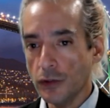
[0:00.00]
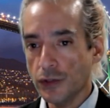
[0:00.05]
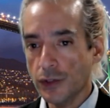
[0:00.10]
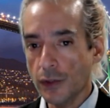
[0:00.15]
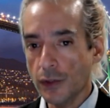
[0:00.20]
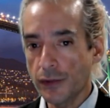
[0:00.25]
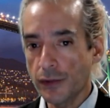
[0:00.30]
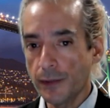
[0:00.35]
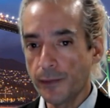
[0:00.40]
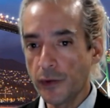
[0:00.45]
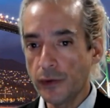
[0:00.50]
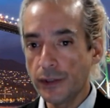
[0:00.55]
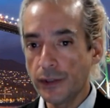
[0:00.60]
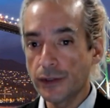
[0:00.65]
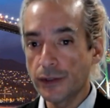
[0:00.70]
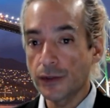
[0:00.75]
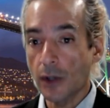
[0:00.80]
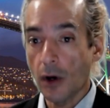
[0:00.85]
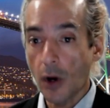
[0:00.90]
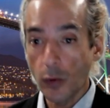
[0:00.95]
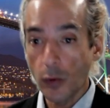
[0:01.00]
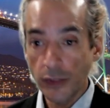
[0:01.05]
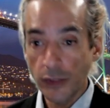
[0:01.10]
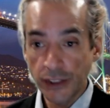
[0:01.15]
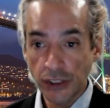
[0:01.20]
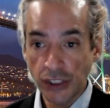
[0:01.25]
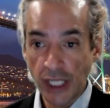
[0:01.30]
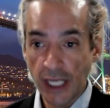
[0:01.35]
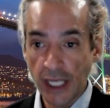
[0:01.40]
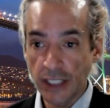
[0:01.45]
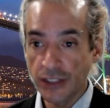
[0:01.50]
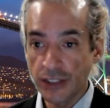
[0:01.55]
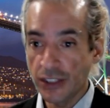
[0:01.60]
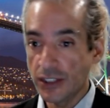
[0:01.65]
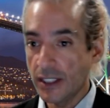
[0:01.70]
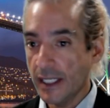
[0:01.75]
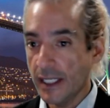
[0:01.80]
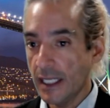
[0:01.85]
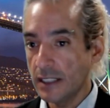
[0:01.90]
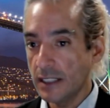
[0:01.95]
so the moon is always
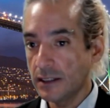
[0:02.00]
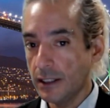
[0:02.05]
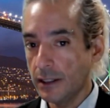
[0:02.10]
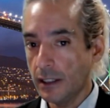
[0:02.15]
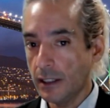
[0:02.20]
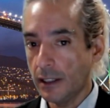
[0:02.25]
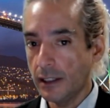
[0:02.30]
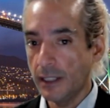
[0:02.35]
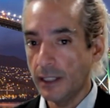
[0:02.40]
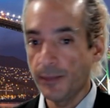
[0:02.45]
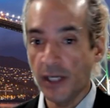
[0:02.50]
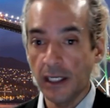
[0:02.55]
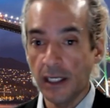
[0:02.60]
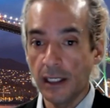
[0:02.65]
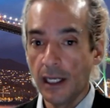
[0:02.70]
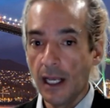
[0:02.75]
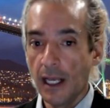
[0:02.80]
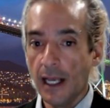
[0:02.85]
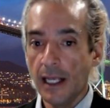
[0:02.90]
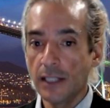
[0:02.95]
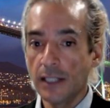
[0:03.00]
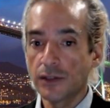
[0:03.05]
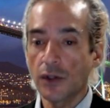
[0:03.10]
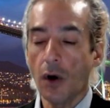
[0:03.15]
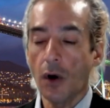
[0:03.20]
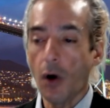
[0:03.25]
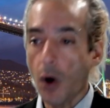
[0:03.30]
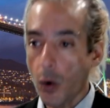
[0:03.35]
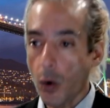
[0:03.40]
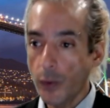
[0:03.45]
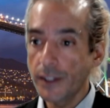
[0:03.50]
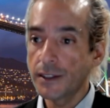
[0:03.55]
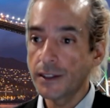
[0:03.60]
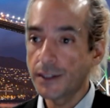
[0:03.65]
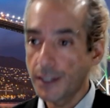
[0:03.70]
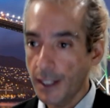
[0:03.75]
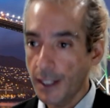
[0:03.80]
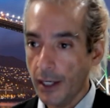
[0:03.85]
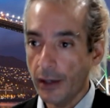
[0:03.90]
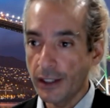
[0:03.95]
changing. You can't see the eye, but it, it's
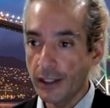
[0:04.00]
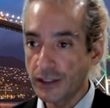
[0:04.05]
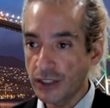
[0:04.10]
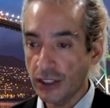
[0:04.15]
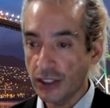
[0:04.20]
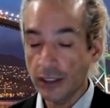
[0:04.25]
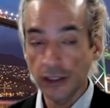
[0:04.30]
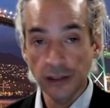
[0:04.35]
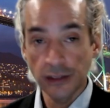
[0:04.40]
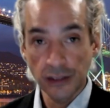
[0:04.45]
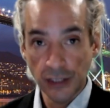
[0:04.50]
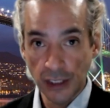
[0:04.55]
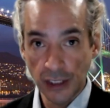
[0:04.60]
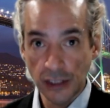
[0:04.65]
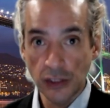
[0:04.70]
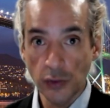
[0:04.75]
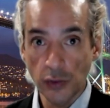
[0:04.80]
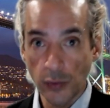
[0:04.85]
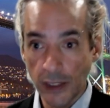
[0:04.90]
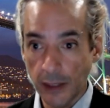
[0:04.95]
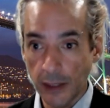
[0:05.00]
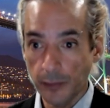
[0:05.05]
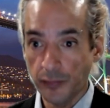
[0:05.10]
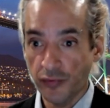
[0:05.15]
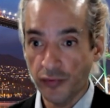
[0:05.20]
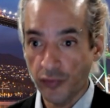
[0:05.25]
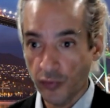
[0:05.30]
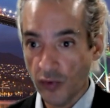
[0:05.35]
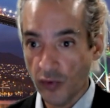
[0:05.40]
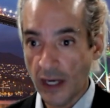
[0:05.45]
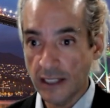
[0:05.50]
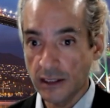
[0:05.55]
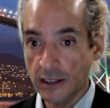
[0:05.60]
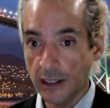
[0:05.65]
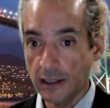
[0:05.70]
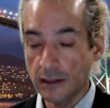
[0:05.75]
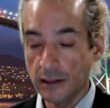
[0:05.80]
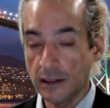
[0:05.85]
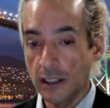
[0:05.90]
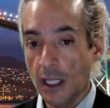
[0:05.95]
always there. It's a continuing
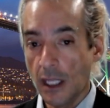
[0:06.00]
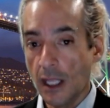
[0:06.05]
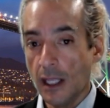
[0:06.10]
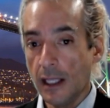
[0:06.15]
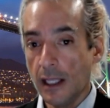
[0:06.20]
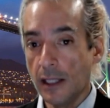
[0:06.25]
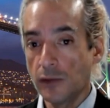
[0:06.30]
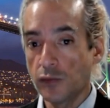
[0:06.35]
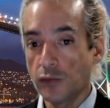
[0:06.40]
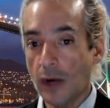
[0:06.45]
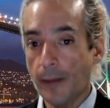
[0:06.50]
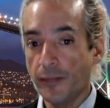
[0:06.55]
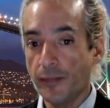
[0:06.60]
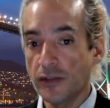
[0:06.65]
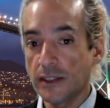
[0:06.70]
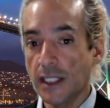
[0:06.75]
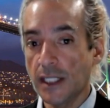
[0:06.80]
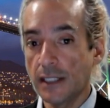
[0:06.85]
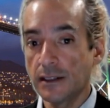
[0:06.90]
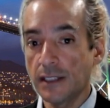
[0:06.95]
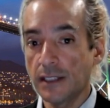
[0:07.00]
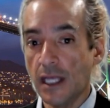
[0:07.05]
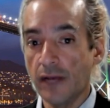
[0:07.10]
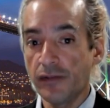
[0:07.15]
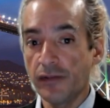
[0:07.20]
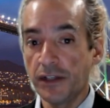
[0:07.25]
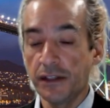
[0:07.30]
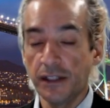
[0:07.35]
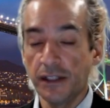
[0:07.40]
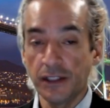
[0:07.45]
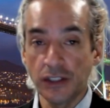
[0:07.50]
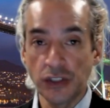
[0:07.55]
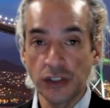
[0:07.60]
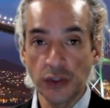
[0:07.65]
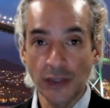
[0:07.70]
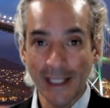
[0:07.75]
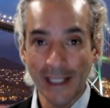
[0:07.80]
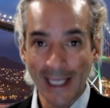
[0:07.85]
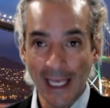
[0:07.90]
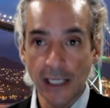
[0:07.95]
presence. It represents everything that
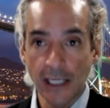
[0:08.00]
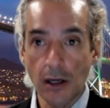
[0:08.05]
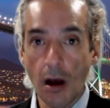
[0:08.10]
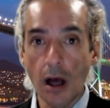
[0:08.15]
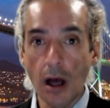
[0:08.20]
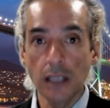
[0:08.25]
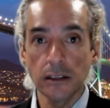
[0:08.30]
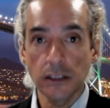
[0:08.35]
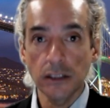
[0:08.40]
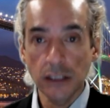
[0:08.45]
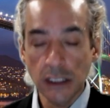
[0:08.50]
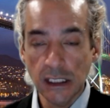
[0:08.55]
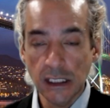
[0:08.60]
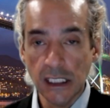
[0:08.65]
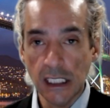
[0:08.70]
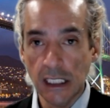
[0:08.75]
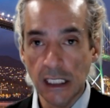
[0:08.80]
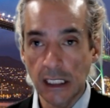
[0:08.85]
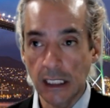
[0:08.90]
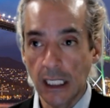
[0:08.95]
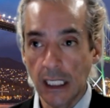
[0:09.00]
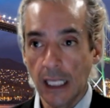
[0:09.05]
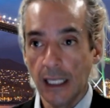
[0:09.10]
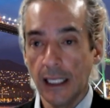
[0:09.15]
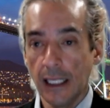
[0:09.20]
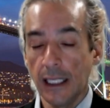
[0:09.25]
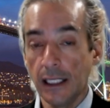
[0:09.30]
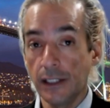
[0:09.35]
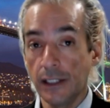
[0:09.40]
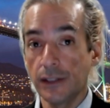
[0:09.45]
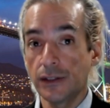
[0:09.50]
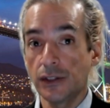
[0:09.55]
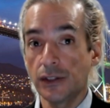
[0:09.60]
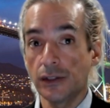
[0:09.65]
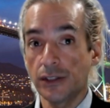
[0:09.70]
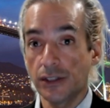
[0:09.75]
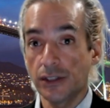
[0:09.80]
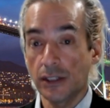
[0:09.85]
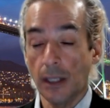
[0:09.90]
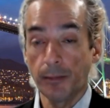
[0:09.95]
you cannot see. It is
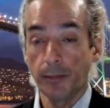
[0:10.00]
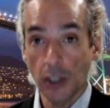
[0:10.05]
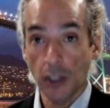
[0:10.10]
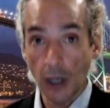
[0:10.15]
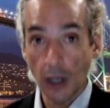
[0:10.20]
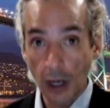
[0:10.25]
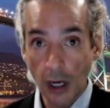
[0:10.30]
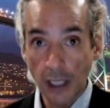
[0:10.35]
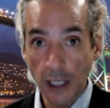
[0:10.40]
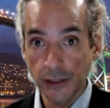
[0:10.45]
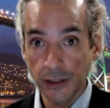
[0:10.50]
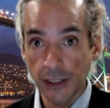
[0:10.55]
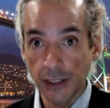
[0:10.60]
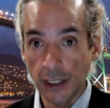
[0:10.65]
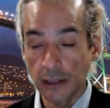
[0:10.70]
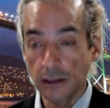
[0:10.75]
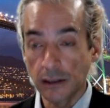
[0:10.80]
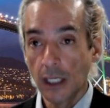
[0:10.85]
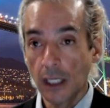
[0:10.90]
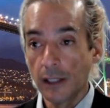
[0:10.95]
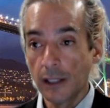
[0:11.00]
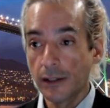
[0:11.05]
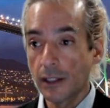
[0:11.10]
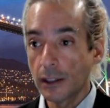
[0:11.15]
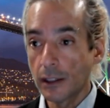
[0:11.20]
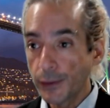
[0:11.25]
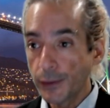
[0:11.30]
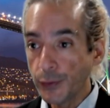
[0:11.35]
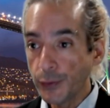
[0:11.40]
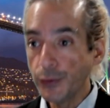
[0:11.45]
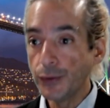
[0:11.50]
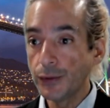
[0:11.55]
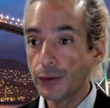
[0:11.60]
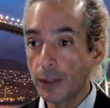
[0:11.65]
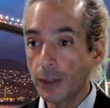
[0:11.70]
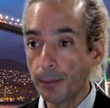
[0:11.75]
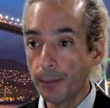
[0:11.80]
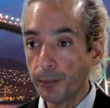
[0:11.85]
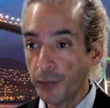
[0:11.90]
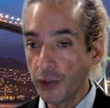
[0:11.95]
your subconscious. The, loon,
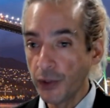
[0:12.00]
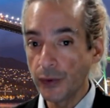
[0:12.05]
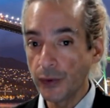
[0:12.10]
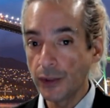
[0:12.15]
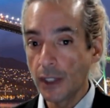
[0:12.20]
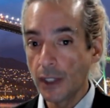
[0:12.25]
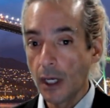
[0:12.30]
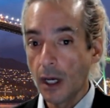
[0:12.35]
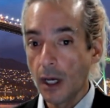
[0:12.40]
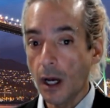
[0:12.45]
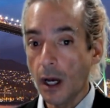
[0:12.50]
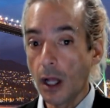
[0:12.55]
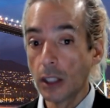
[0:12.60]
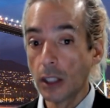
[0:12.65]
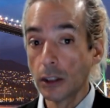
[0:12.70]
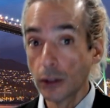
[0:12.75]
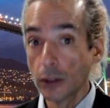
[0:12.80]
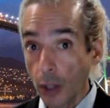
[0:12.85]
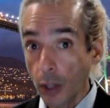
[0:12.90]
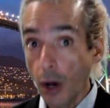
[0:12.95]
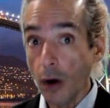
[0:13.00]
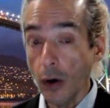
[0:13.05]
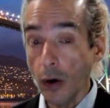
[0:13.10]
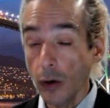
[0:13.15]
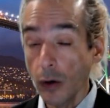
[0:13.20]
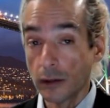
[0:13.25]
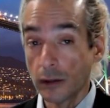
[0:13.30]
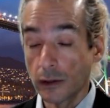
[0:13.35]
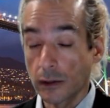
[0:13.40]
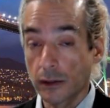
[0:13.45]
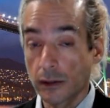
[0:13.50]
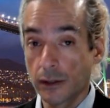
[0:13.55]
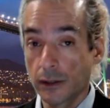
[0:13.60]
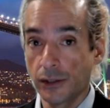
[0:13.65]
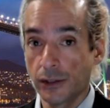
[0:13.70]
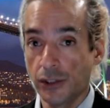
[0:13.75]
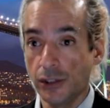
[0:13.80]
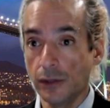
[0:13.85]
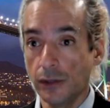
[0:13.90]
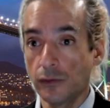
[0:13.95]
the moon alone
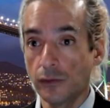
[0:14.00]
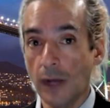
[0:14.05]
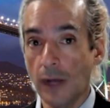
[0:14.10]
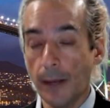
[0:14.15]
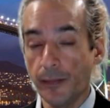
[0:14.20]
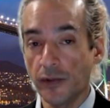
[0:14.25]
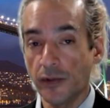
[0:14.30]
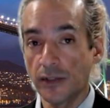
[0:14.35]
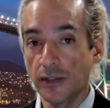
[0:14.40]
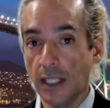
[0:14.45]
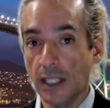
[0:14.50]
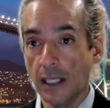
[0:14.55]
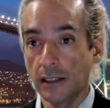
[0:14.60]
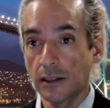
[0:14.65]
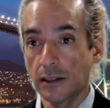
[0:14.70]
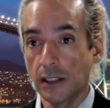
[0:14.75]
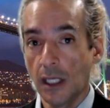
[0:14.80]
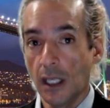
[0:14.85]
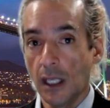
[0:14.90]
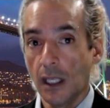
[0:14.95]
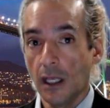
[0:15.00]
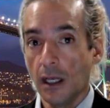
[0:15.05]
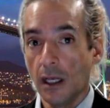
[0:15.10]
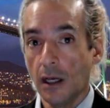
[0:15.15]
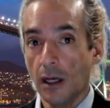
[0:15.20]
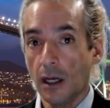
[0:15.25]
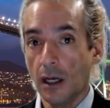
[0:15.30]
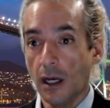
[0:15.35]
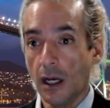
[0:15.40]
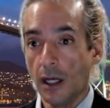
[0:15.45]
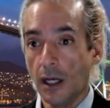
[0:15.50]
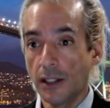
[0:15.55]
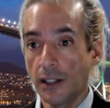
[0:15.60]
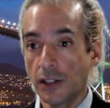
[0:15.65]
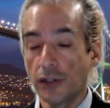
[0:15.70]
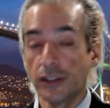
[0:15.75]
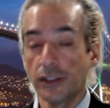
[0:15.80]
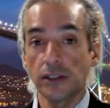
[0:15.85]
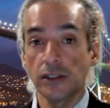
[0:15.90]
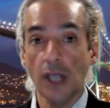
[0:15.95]
should represent uh,
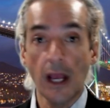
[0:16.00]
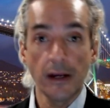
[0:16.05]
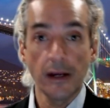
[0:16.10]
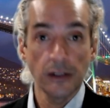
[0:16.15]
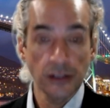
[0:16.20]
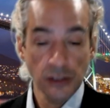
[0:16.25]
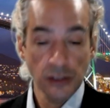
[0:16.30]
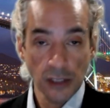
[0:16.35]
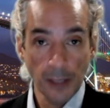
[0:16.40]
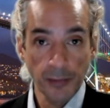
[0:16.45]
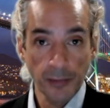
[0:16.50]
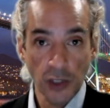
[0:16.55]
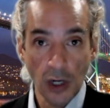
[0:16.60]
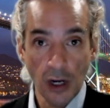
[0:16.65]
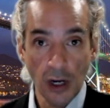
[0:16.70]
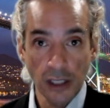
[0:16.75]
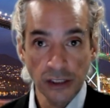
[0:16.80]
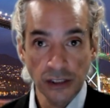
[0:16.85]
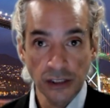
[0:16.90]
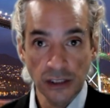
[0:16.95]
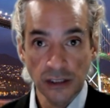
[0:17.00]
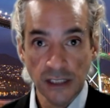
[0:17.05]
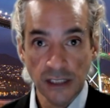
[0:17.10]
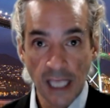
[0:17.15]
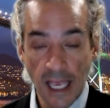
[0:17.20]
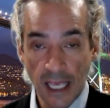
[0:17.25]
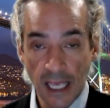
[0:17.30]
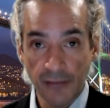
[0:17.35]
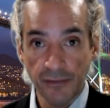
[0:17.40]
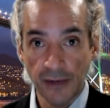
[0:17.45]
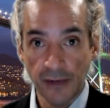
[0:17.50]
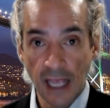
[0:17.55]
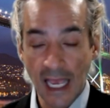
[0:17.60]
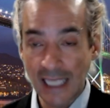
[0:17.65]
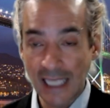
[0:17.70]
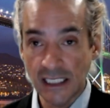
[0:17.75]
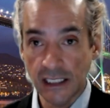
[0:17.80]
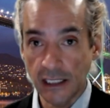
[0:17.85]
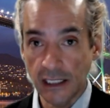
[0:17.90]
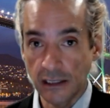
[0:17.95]
your entire subconscious
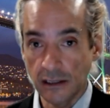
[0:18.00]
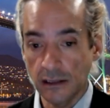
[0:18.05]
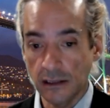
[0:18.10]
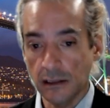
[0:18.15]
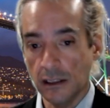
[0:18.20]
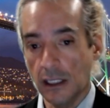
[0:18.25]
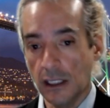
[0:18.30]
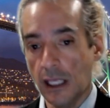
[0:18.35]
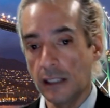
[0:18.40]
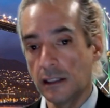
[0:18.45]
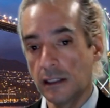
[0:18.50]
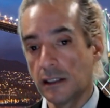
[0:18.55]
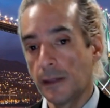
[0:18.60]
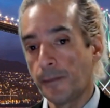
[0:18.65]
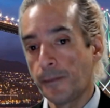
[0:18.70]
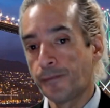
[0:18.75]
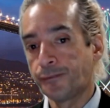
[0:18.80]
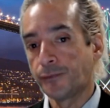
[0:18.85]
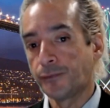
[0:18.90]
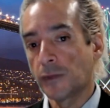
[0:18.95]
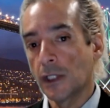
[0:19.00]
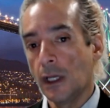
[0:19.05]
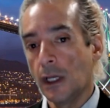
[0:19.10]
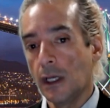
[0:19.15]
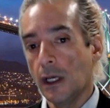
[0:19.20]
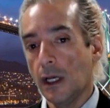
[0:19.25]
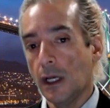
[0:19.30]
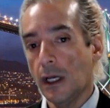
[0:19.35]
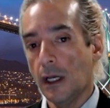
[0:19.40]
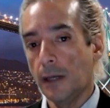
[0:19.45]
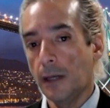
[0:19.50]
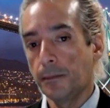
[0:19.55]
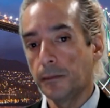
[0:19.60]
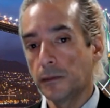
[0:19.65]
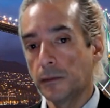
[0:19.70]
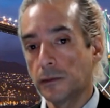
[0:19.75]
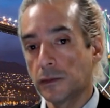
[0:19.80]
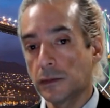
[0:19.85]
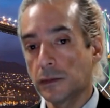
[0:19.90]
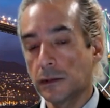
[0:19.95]
essence. And um,
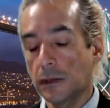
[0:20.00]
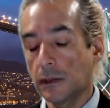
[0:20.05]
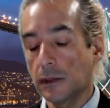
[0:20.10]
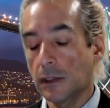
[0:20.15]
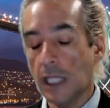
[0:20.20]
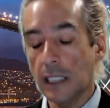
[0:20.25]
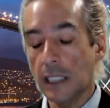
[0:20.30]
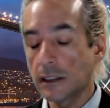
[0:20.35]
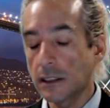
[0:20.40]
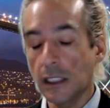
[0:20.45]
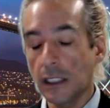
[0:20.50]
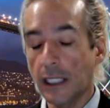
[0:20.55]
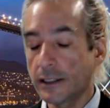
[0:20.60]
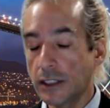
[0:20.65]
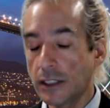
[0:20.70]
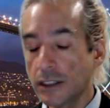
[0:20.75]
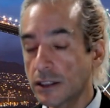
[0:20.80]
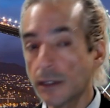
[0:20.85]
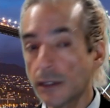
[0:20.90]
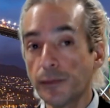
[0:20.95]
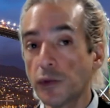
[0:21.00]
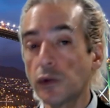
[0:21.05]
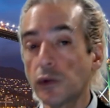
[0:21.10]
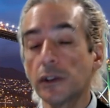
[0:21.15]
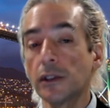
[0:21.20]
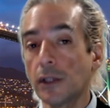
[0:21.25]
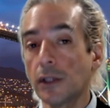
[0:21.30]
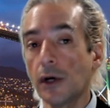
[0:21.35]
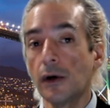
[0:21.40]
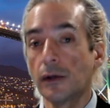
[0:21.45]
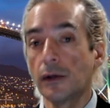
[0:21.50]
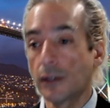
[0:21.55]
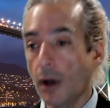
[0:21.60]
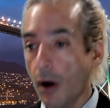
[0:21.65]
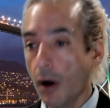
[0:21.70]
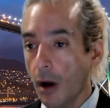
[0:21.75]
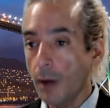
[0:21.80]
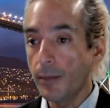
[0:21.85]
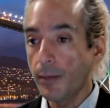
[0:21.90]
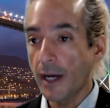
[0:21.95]
that's like just the moon alone,
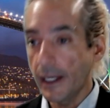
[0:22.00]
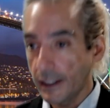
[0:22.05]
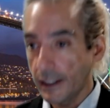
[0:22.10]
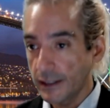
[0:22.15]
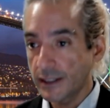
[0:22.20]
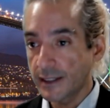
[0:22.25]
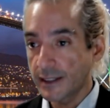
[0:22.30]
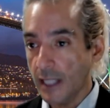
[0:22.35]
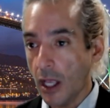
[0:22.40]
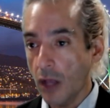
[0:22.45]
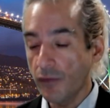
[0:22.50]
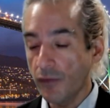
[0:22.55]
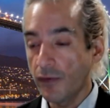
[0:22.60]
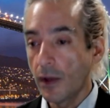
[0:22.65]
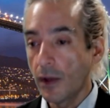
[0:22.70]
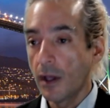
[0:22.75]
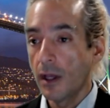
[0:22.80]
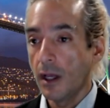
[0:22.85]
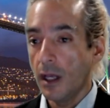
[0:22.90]
all by itself.